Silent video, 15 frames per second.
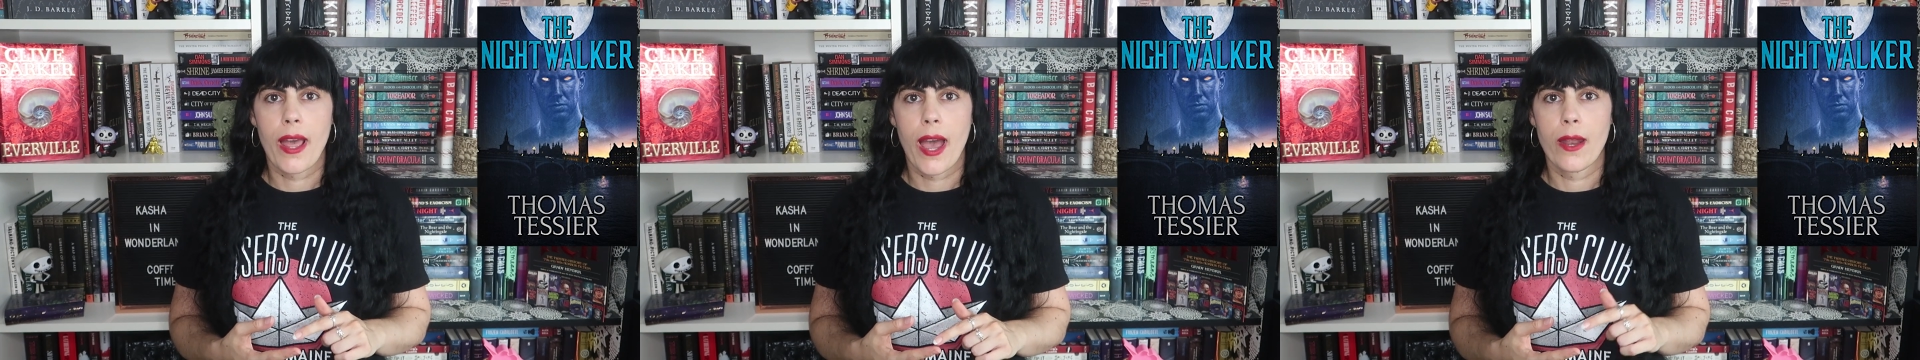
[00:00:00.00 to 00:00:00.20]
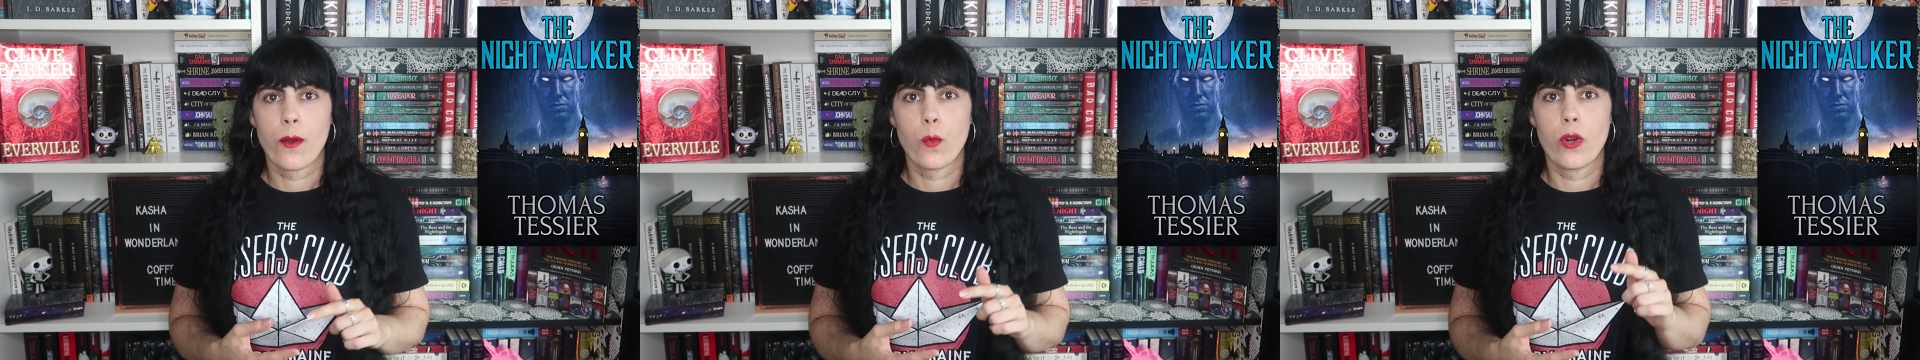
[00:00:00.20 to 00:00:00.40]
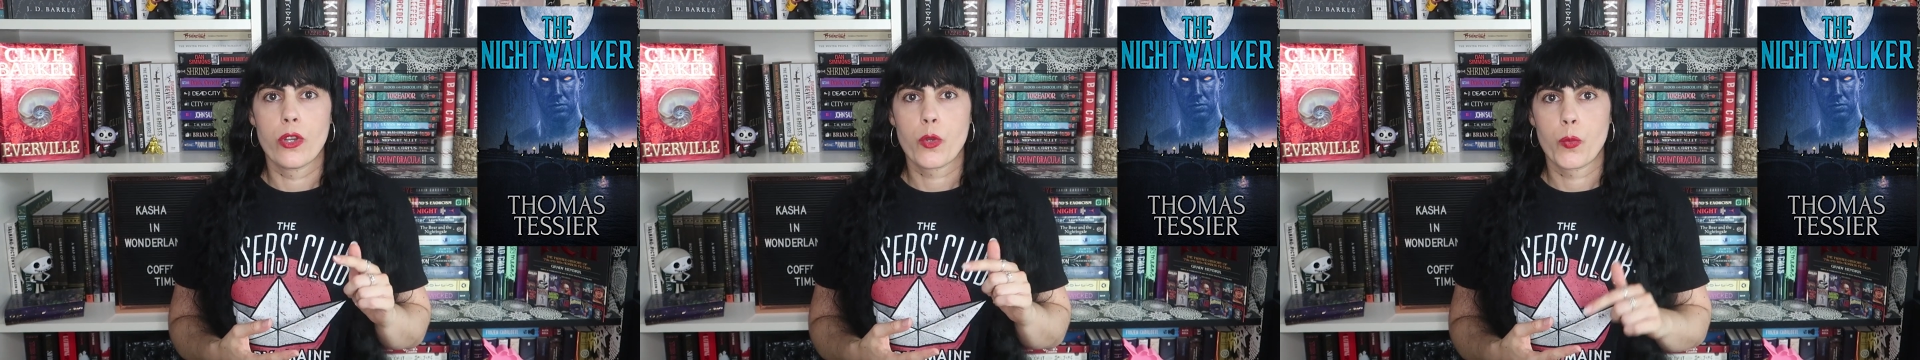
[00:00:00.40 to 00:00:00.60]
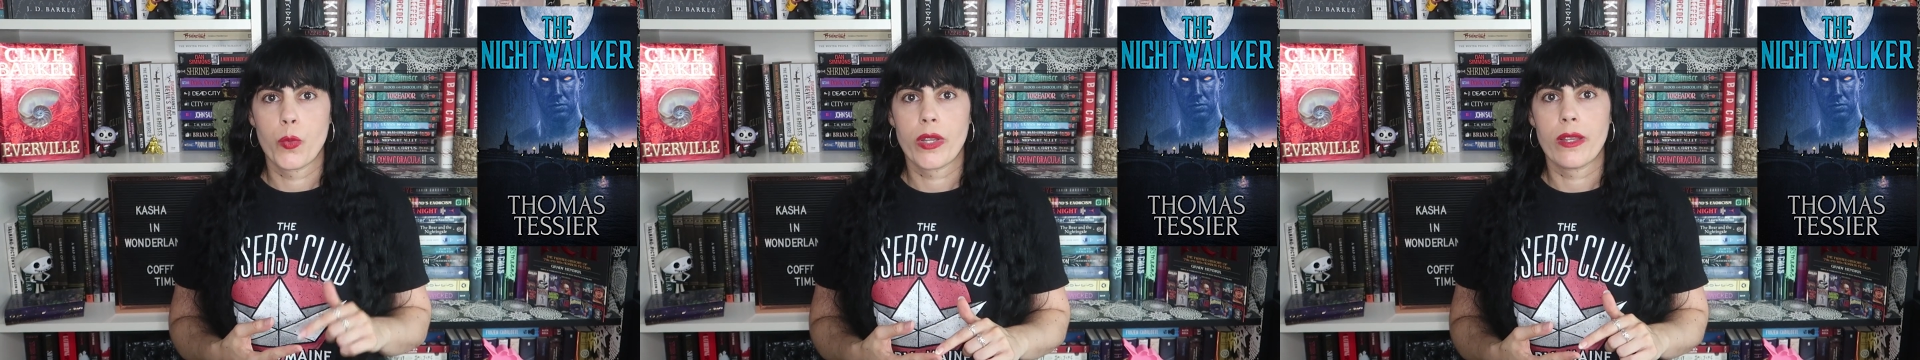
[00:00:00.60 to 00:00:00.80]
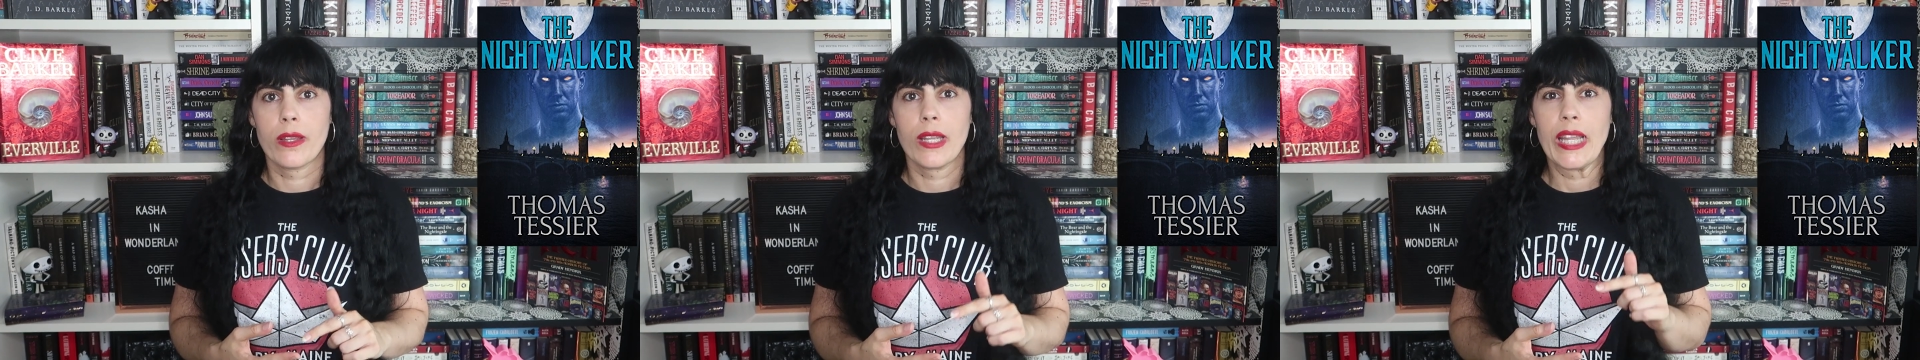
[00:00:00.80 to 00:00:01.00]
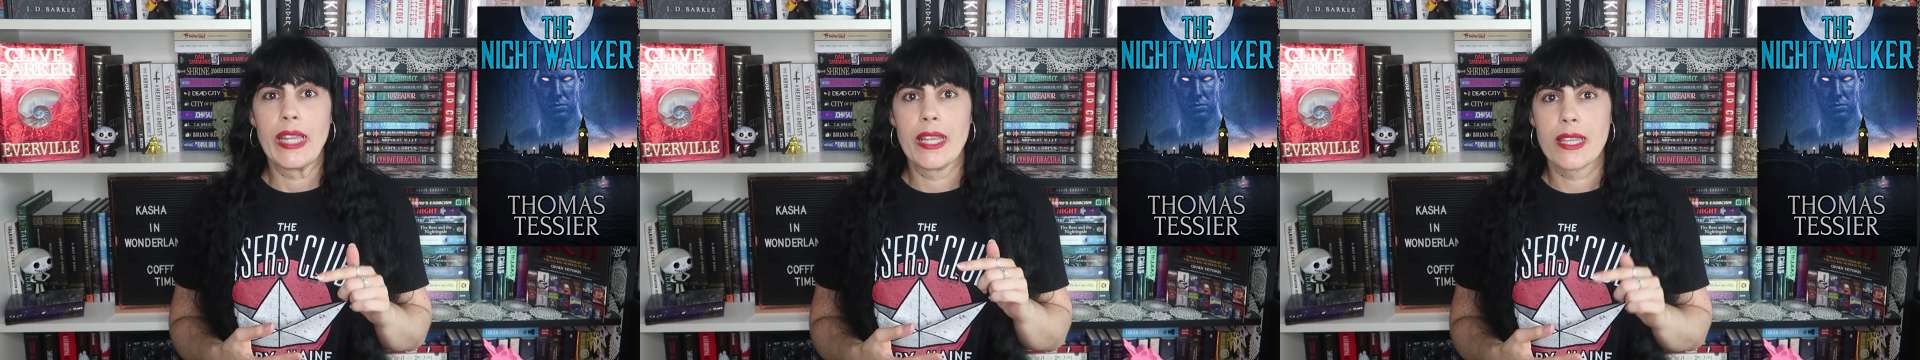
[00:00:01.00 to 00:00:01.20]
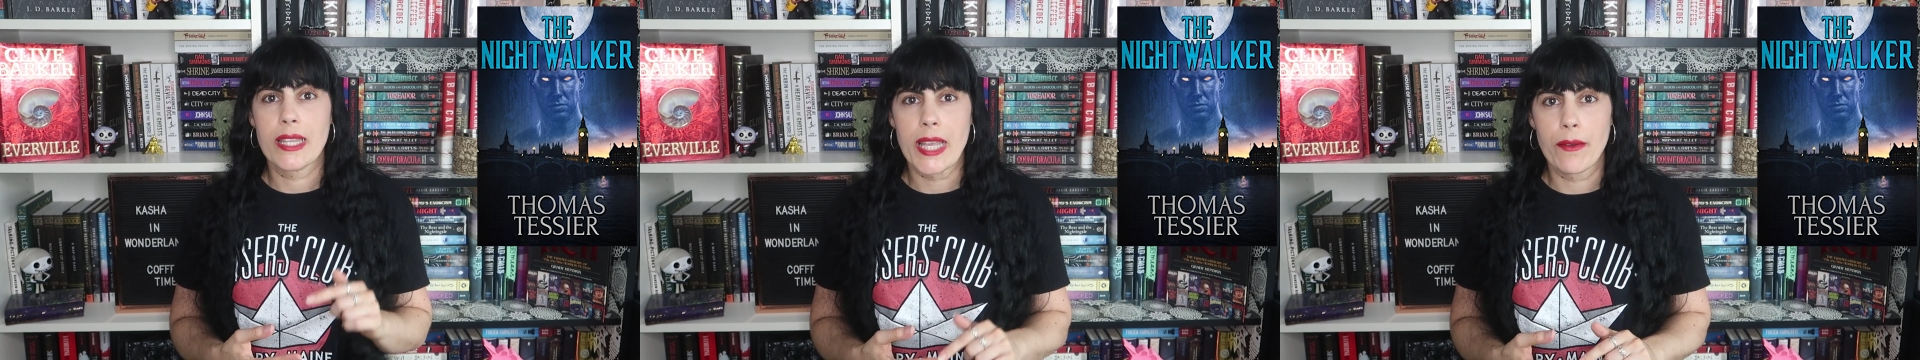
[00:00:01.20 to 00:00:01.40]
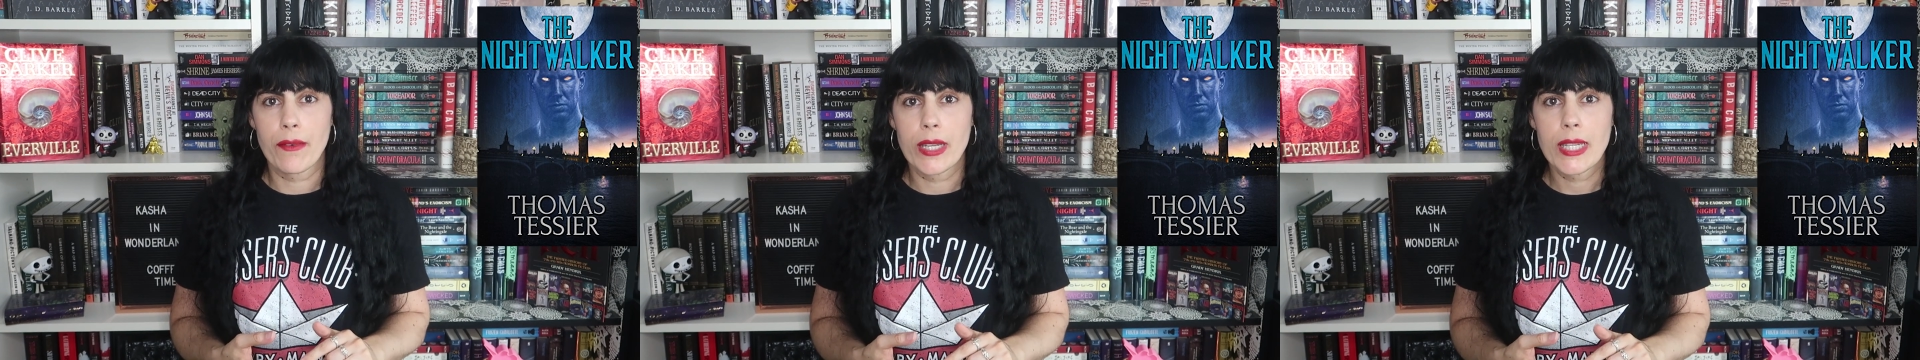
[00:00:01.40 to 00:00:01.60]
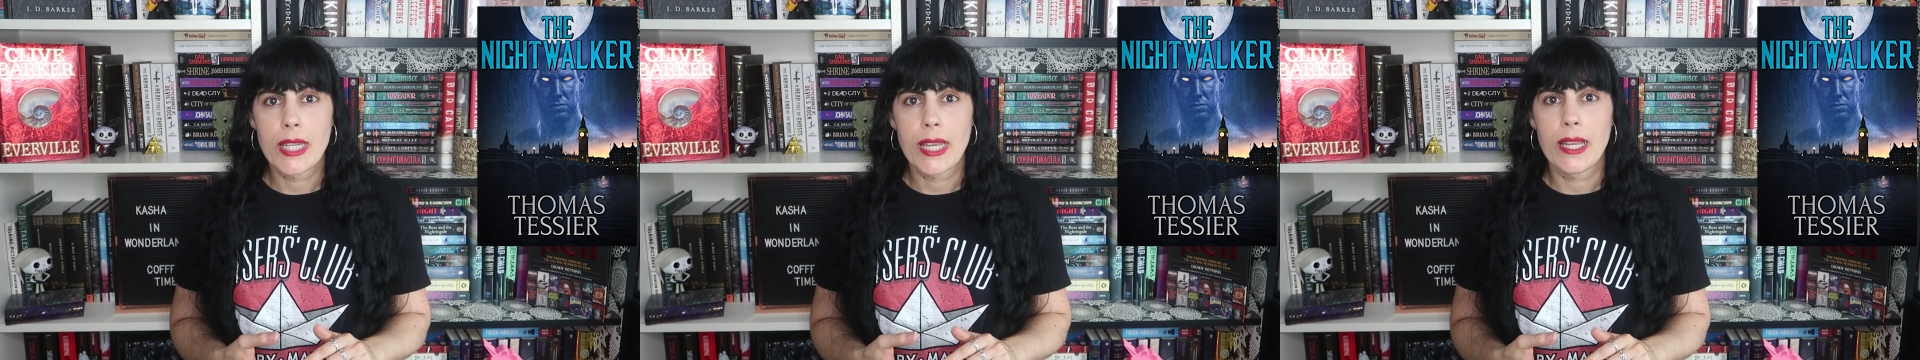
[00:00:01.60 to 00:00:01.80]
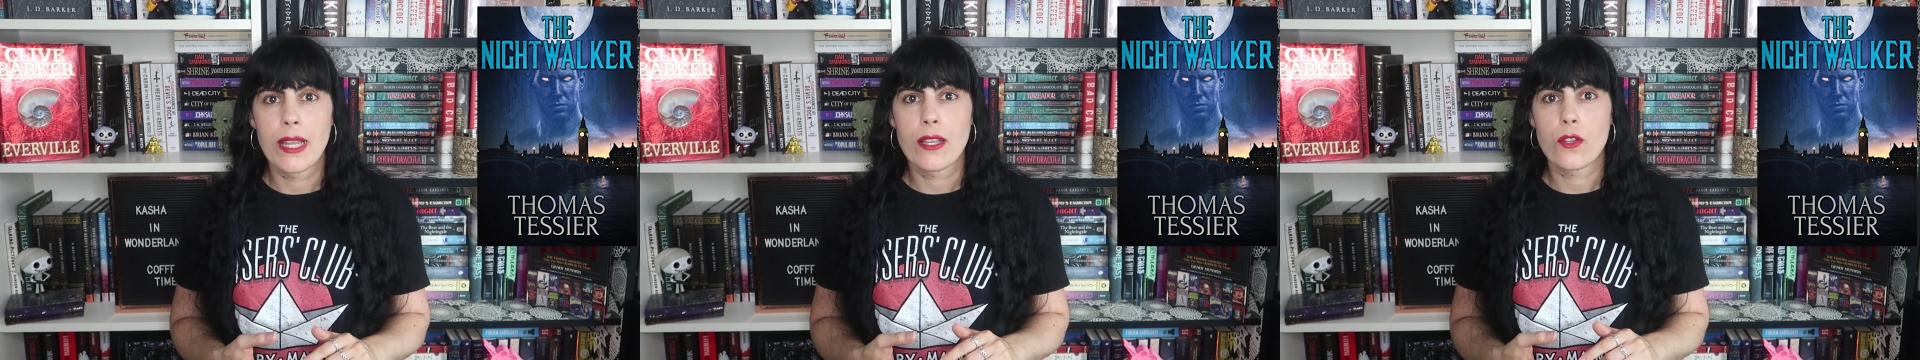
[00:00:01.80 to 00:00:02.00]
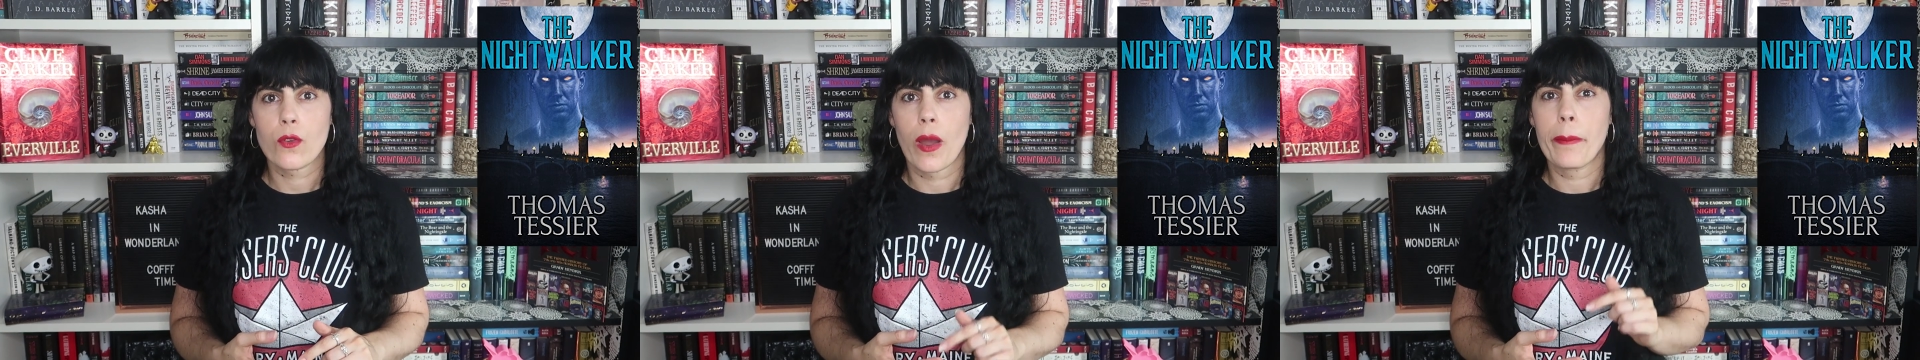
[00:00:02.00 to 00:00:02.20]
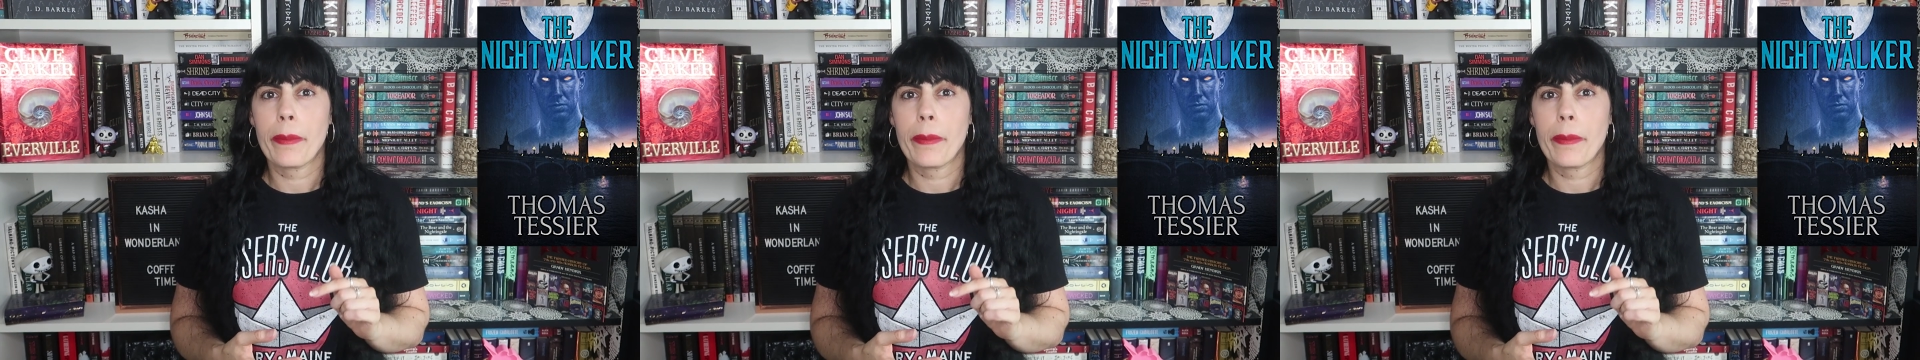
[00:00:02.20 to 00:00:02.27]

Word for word: that was written in the 70s so